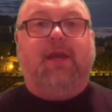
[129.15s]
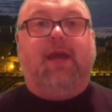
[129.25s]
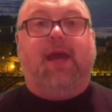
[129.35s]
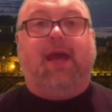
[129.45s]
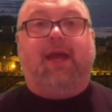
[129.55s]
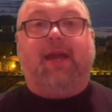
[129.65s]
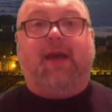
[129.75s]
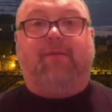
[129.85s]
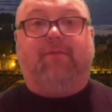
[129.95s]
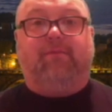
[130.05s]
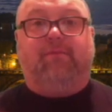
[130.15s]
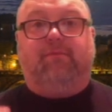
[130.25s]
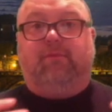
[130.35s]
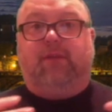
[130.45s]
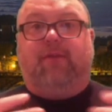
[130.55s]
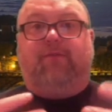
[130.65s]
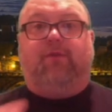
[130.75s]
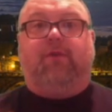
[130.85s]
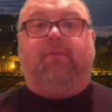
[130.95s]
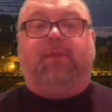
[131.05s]
and that led
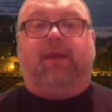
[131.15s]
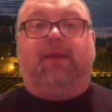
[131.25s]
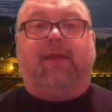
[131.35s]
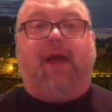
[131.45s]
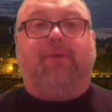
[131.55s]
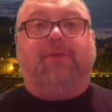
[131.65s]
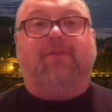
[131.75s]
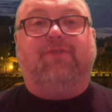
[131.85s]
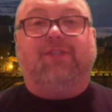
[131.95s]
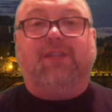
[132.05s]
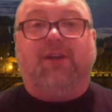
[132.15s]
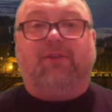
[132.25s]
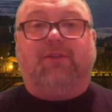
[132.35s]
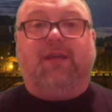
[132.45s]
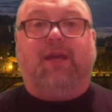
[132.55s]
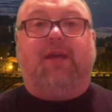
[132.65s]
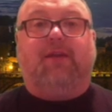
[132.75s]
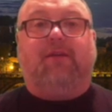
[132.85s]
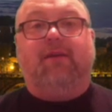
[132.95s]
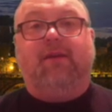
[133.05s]
for a big allowance of silt
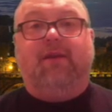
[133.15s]
and